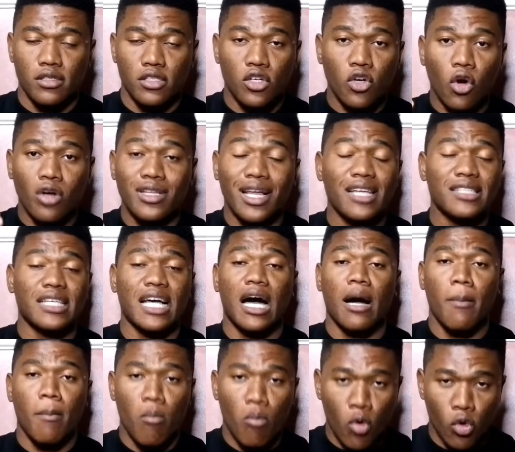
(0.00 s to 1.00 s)
The corners
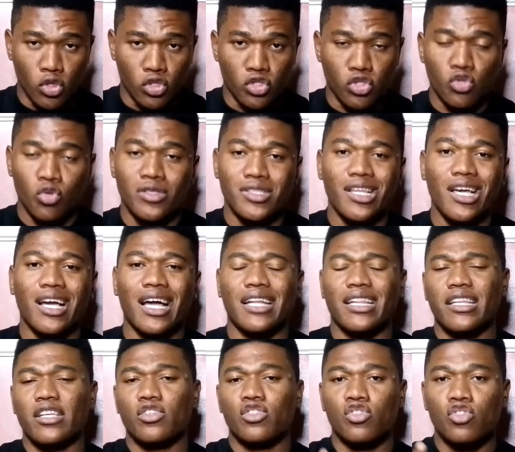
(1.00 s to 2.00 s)
are much. So take
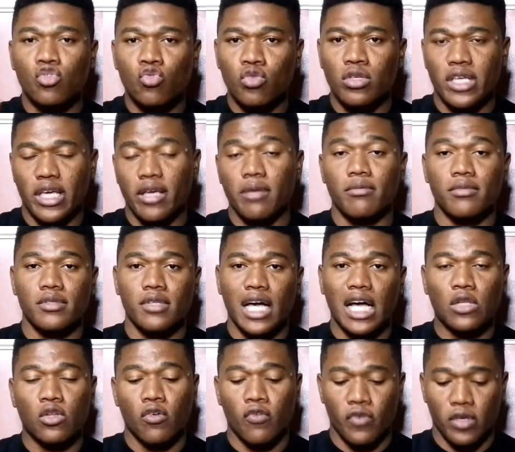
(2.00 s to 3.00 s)
at least 2 games
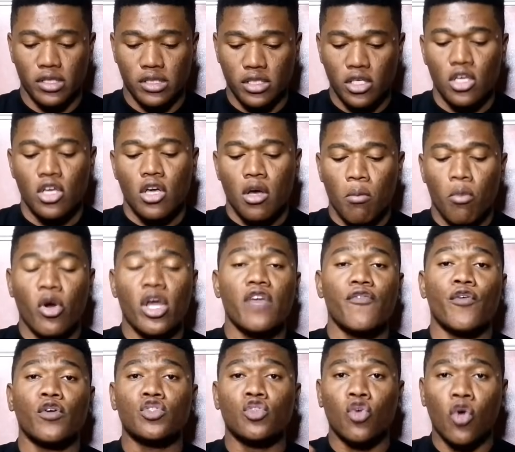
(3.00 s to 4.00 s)
out of it. But if
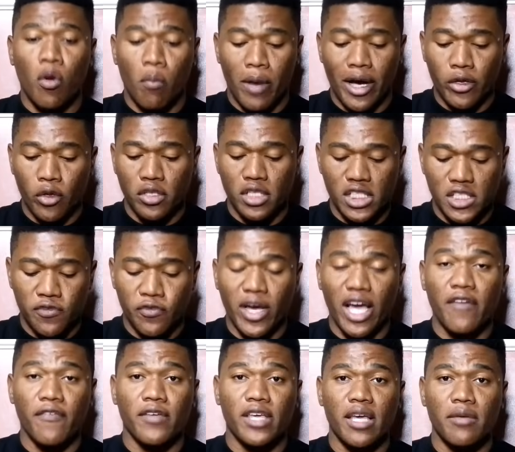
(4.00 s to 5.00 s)
you want to combine all these
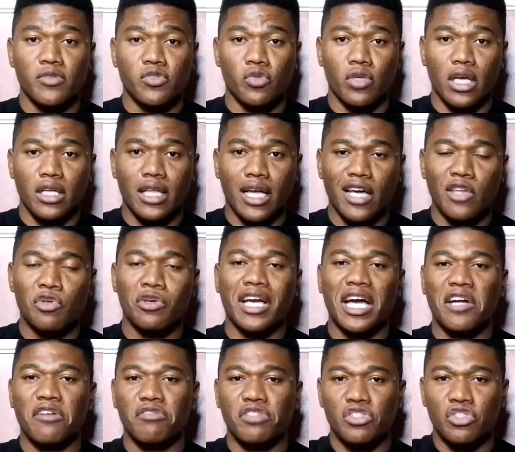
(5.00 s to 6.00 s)
5 games together, you
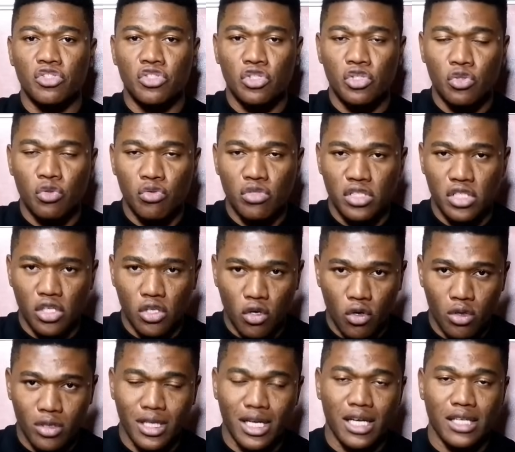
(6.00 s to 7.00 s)
can reduce the
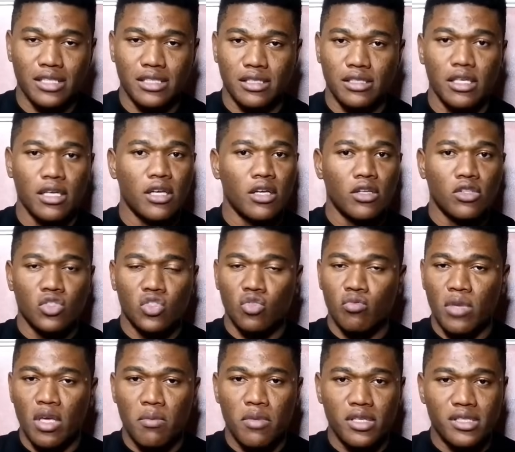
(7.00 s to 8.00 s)
corners
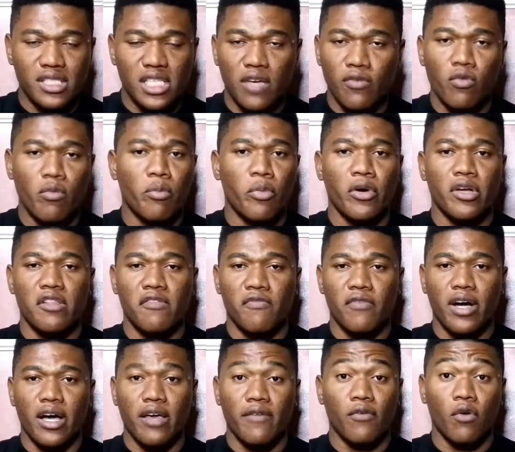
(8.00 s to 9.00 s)
to maybe
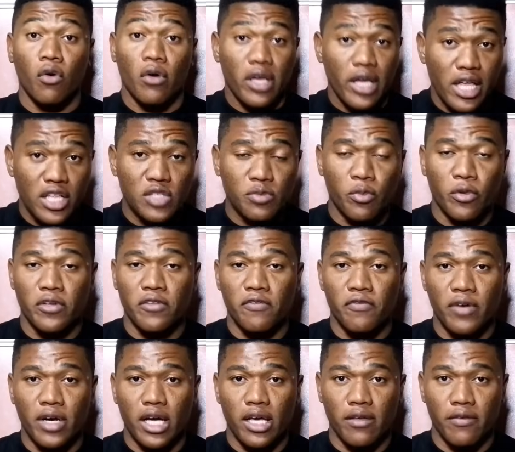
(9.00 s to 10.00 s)
7.5 or
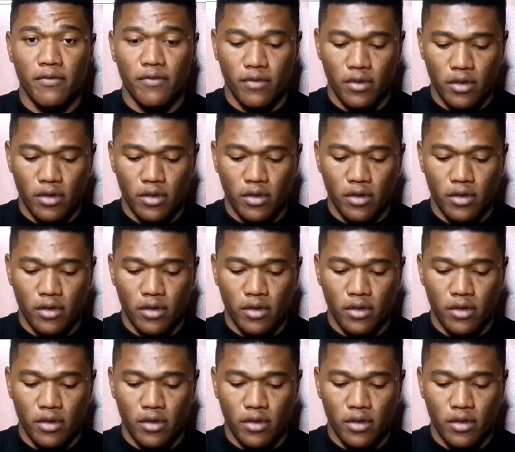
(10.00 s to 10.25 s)
8.5.